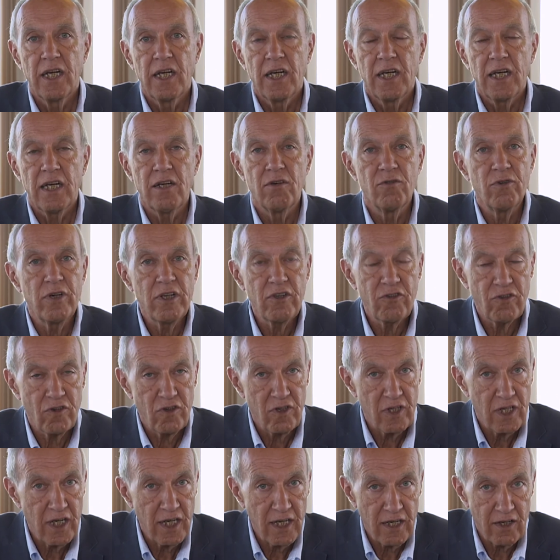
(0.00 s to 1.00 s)
In recent
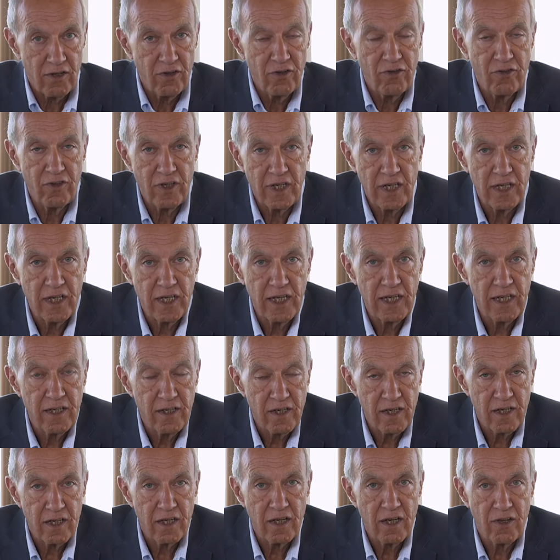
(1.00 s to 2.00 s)
years,
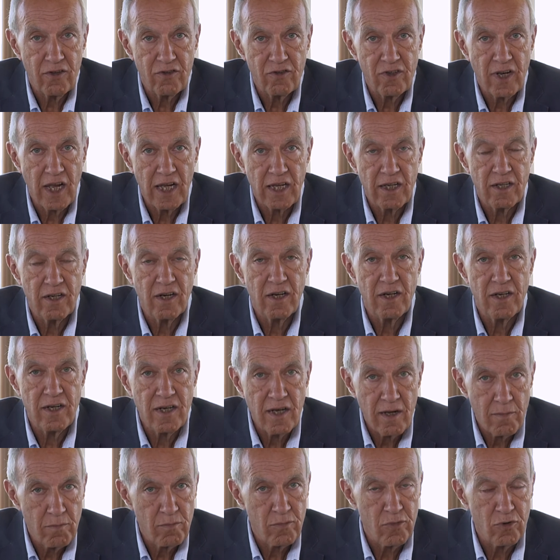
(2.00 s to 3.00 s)
India has taken a
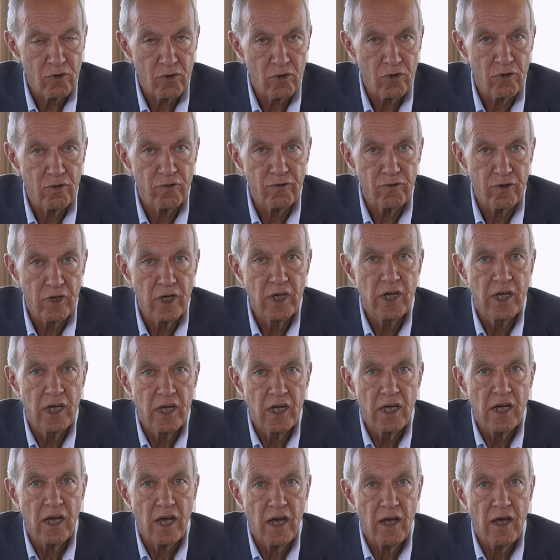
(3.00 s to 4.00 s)
number of,
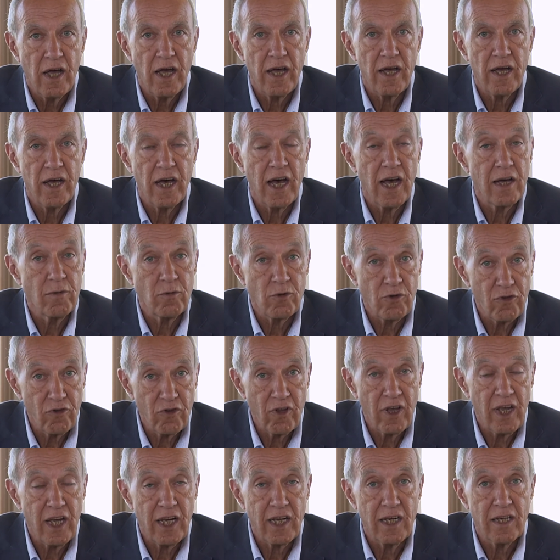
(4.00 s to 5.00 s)
uh, I would
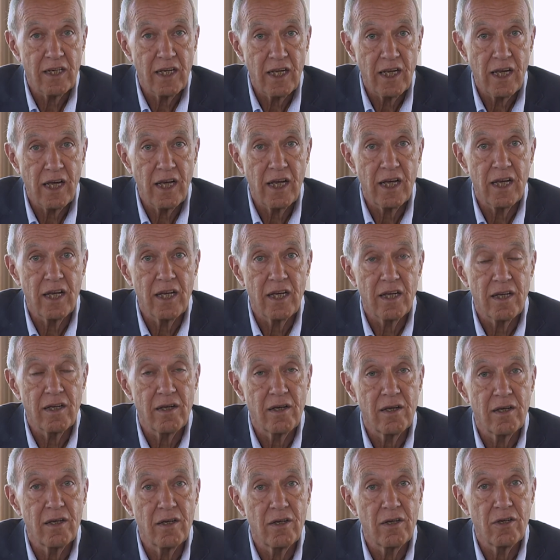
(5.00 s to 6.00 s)
say, uh,
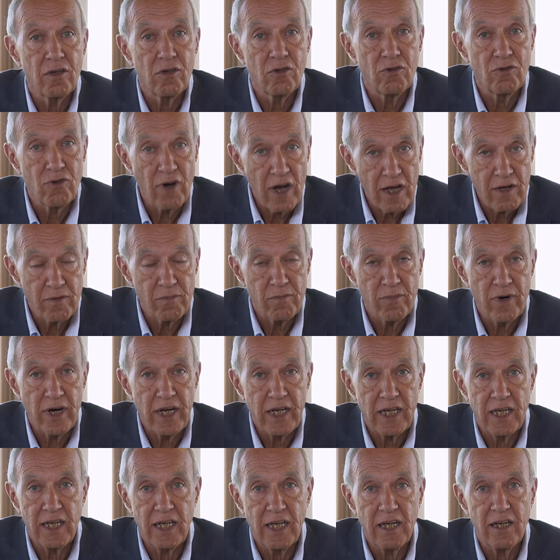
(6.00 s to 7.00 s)

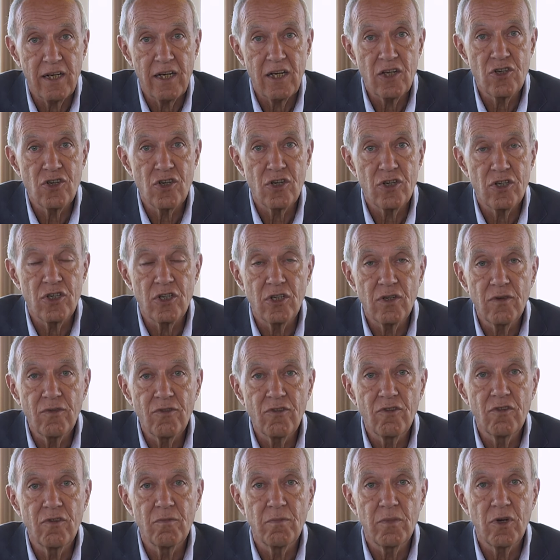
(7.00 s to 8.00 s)
groundbreaking
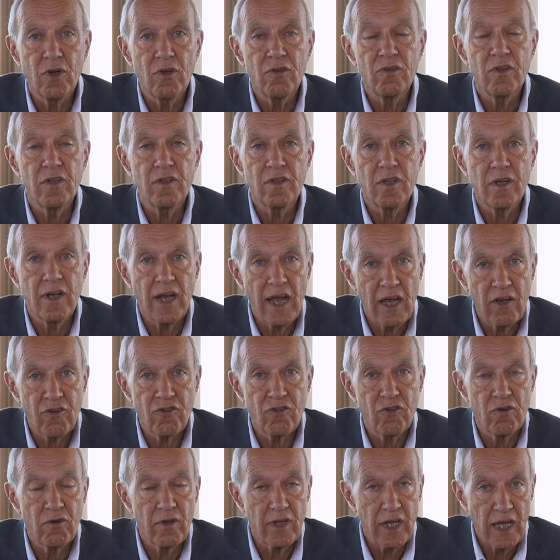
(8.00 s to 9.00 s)
initiatives, both at the
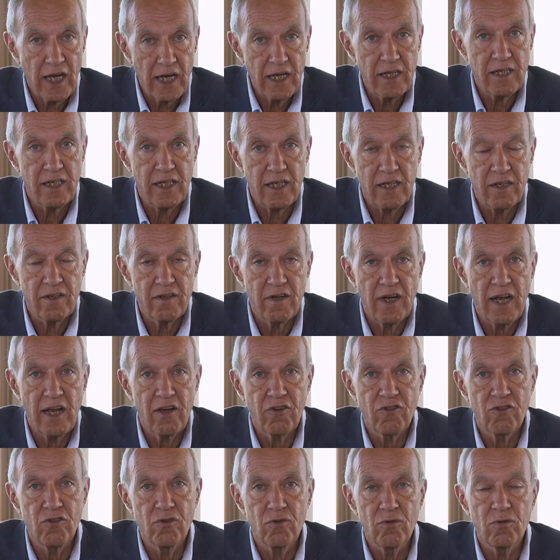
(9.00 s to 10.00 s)
national and the
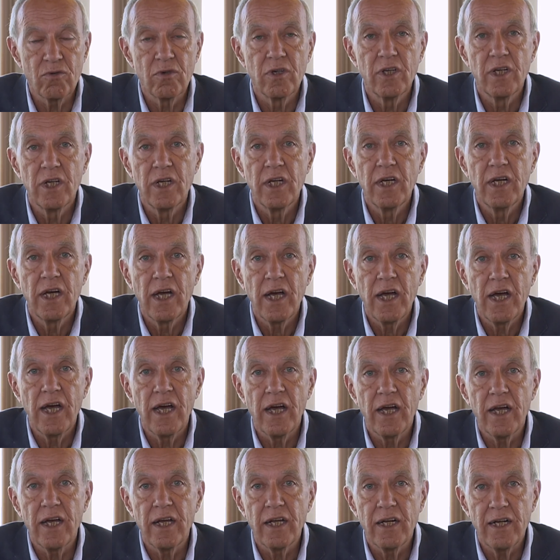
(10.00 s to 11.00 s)
international
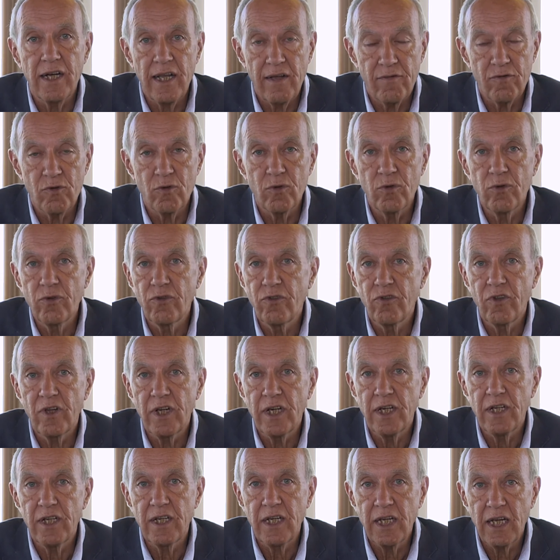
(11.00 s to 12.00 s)
uh, levels
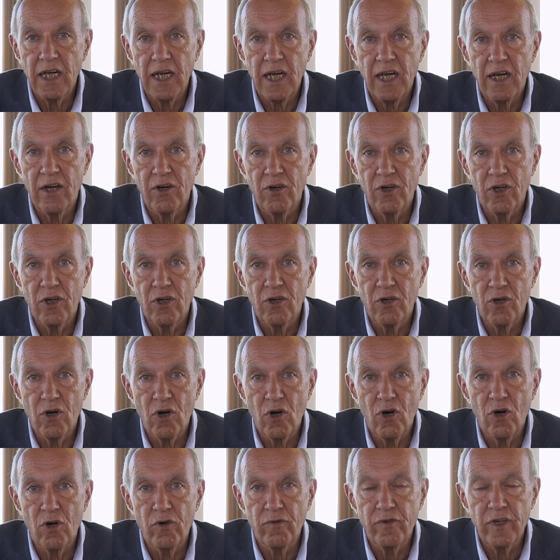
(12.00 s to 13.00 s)
in the area
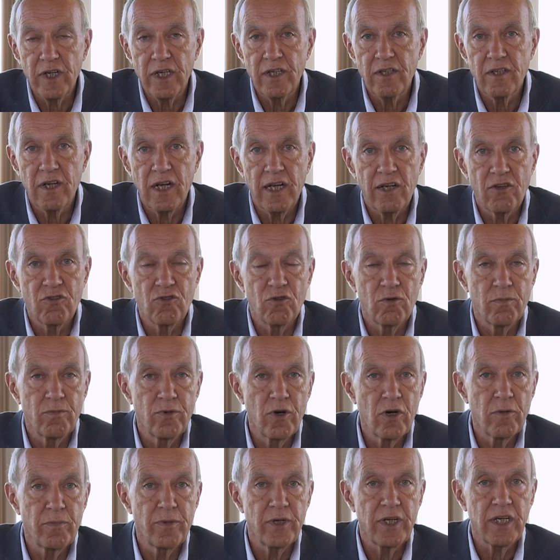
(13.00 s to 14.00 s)
of intellectual
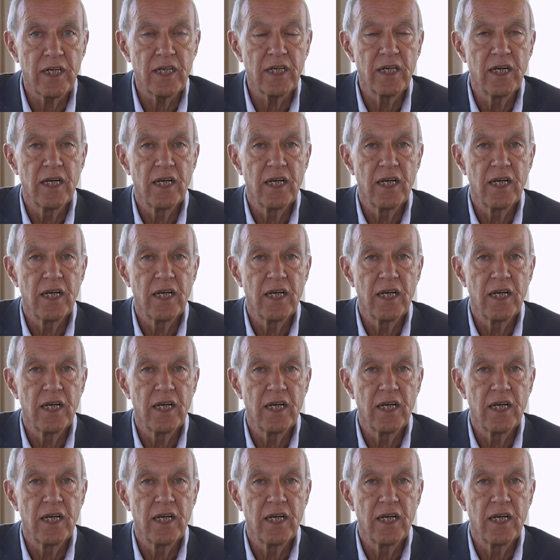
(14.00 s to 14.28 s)
property.